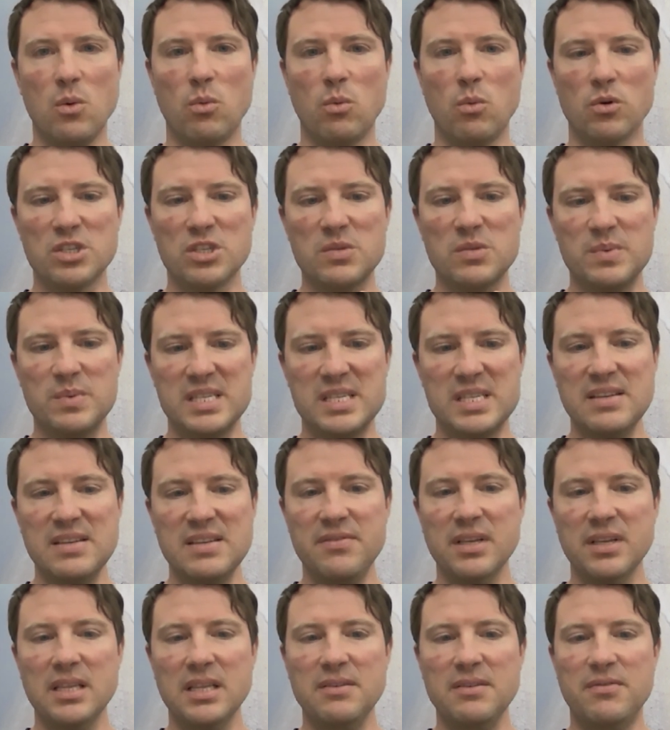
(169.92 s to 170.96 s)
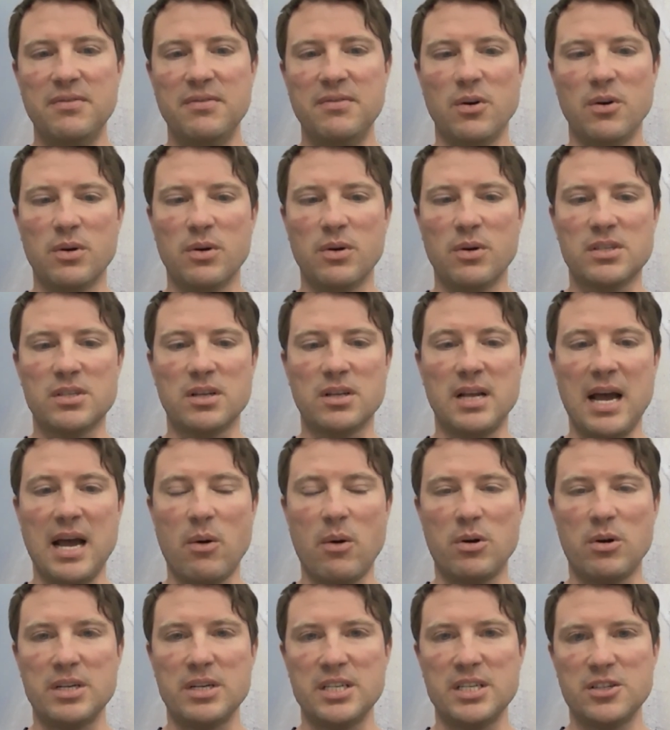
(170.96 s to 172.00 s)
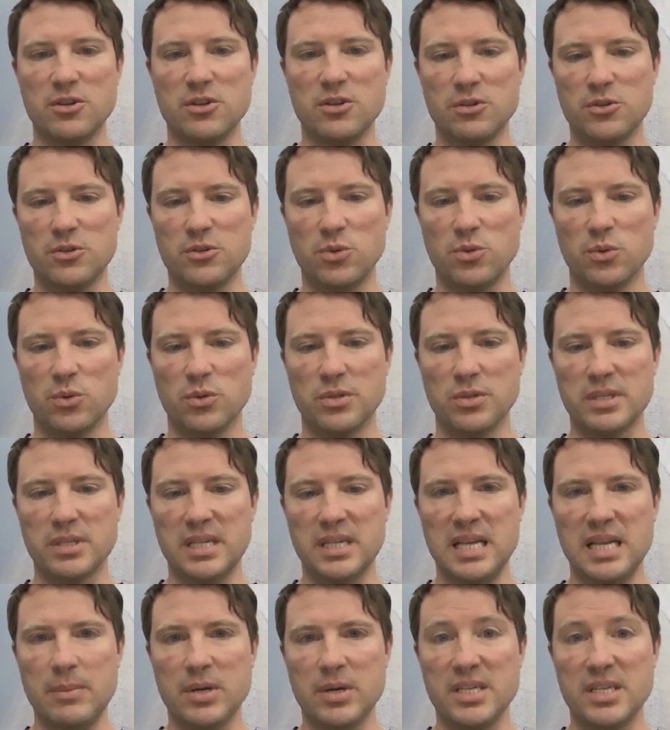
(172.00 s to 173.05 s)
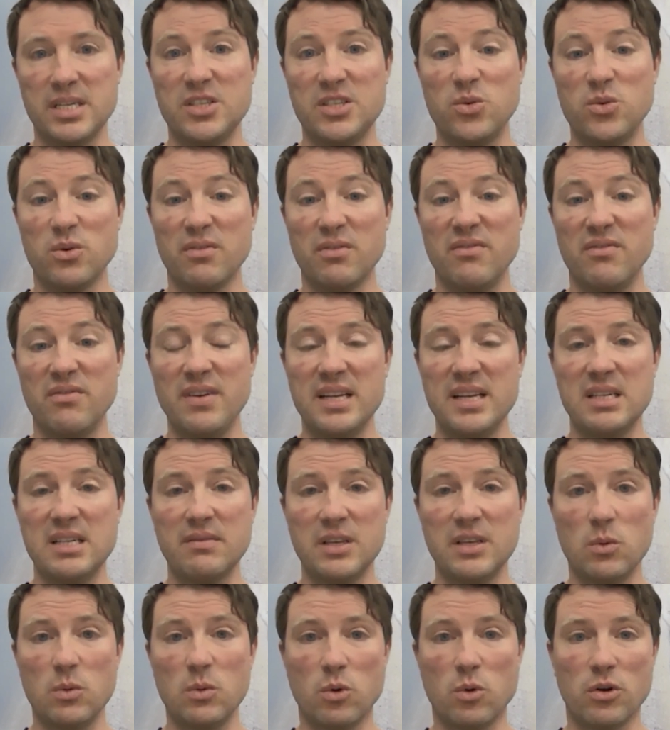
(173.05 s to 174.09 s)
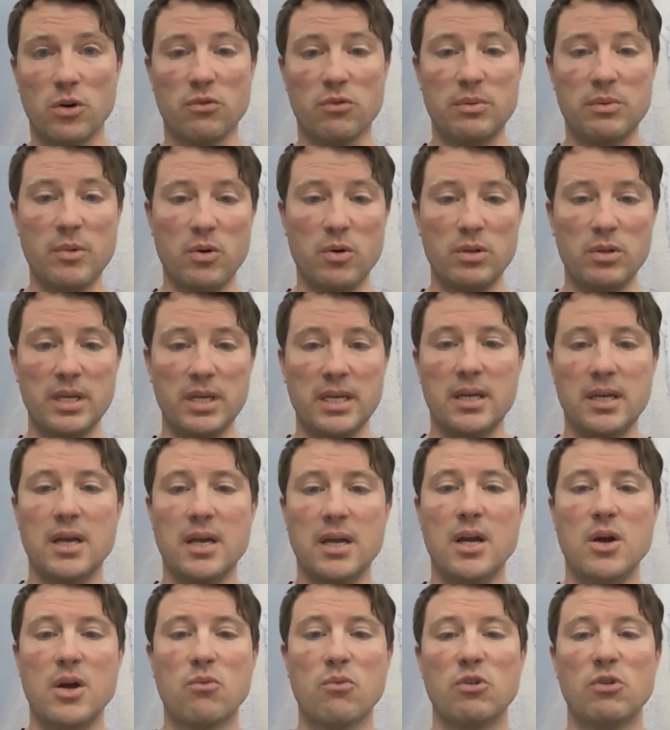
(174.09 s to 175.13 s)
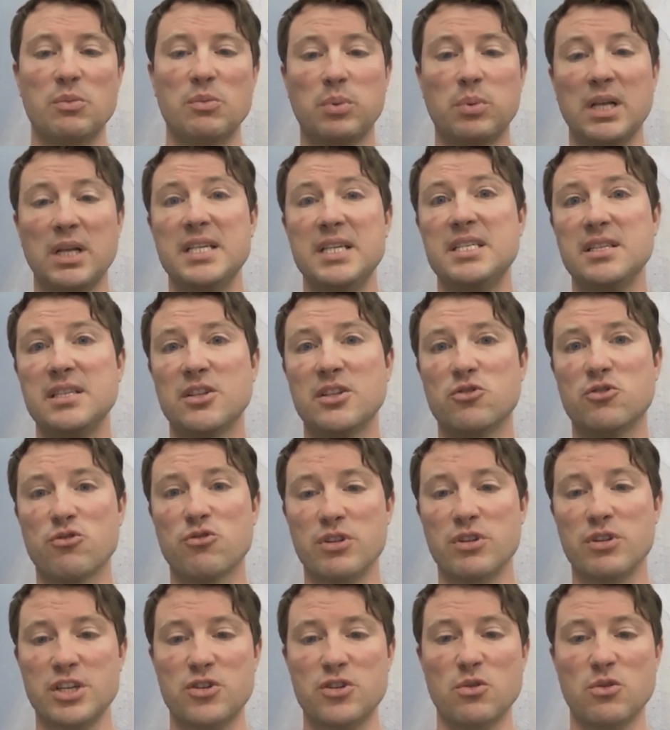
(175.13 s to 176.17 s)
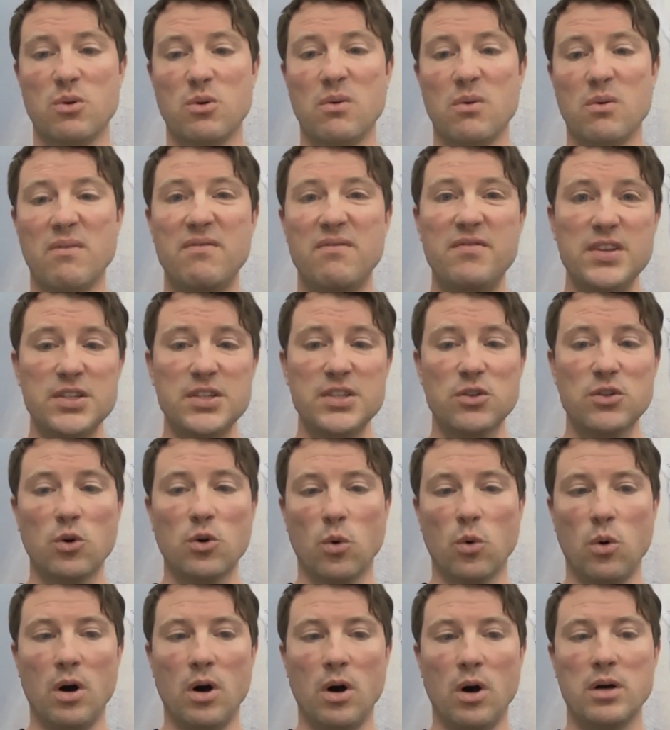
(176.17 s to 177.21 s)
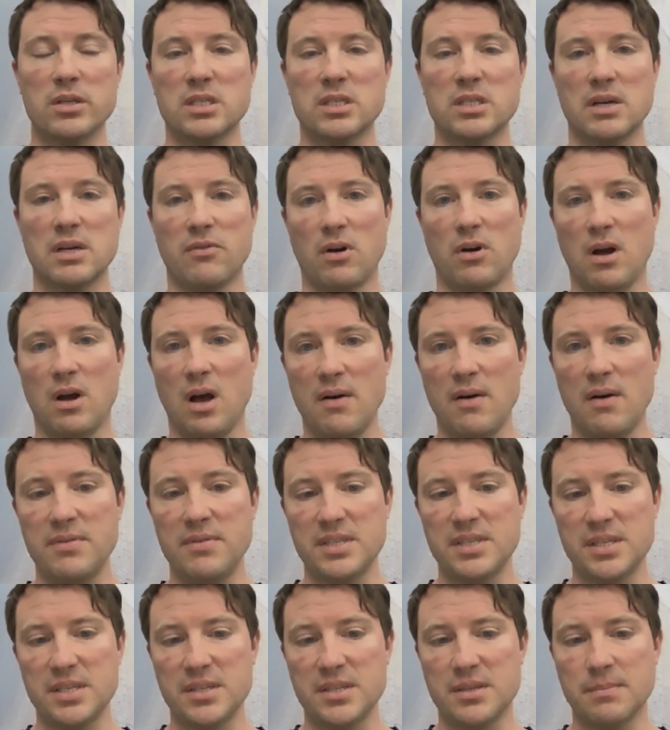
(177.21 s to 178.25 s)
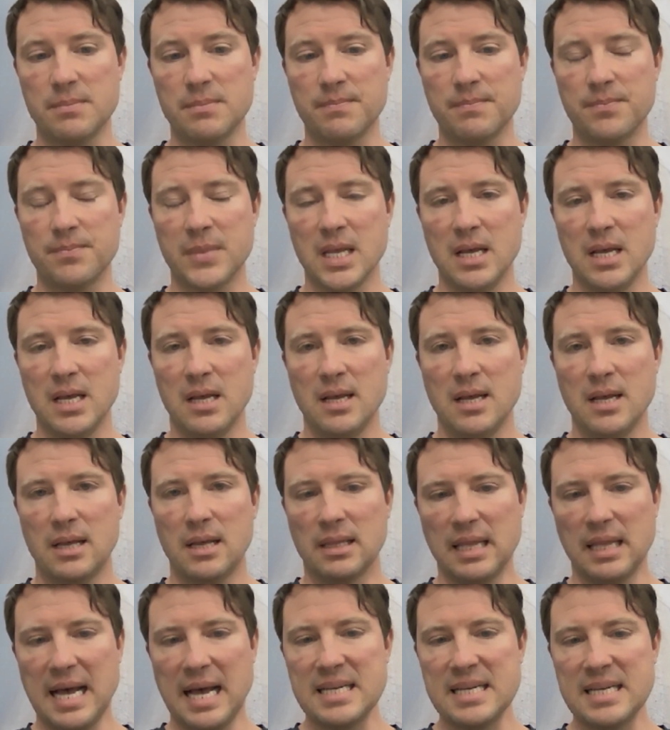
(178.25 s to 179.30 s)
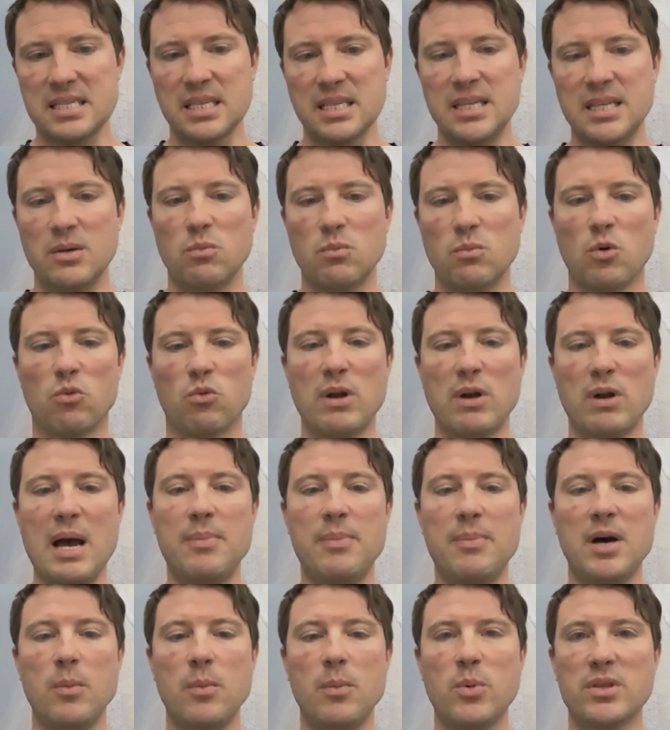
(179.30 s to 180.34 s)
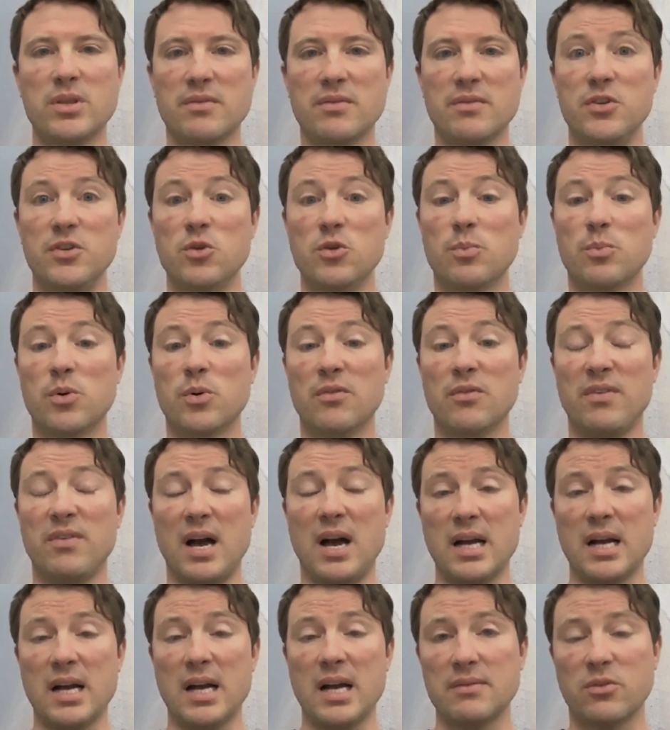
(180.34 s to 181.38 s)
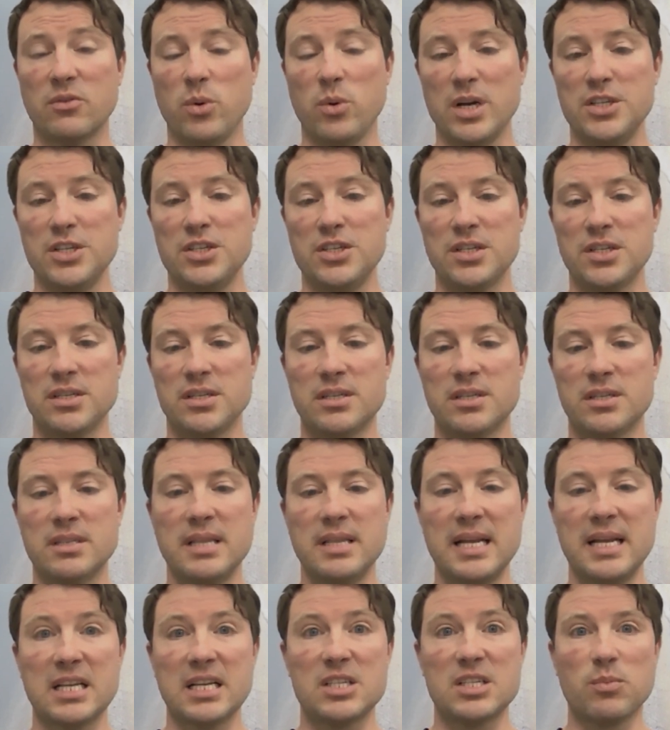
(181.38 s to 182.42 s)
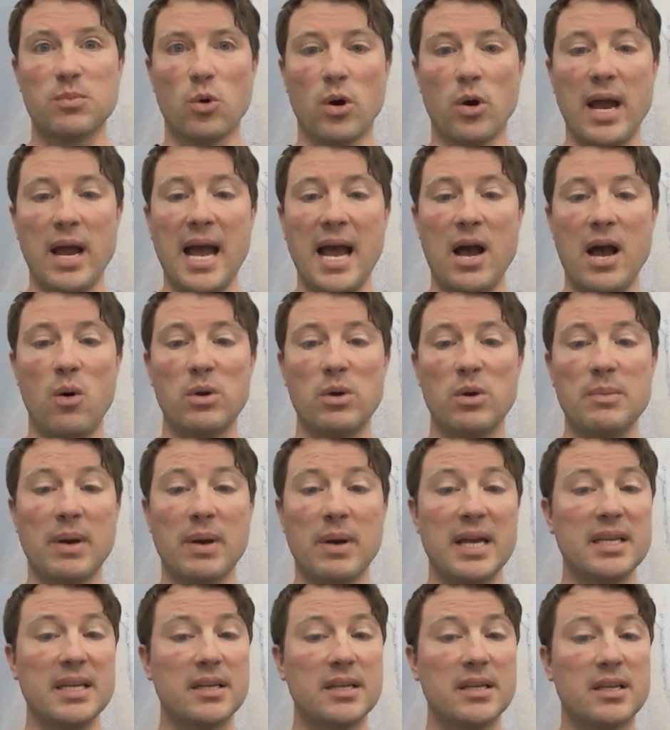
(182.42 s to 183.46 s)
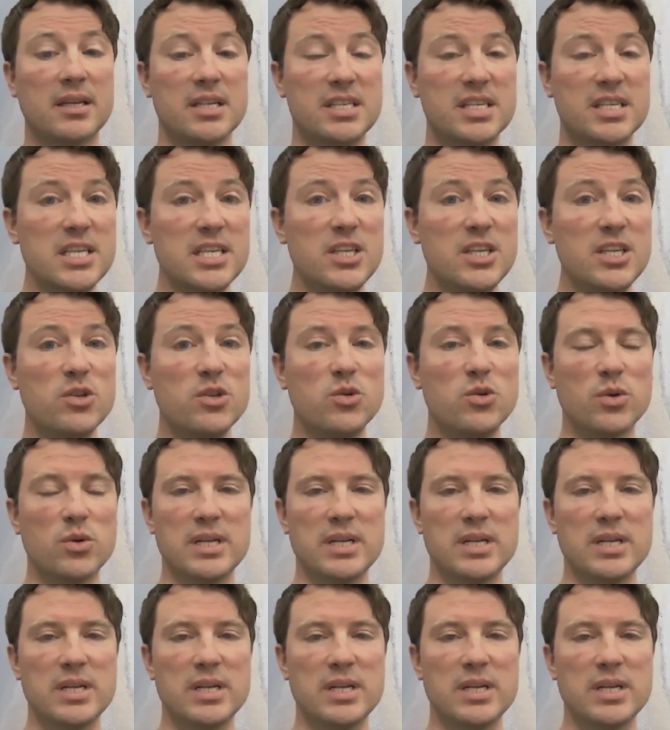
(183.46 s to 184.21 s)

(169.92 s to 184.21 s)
We'll specifically focus on how our digital tools enable us to effectively work remotely, replacing the traditional physical walls of our offices. Lastly, we'll wrap up with a few provocative questions that explore how we might continue to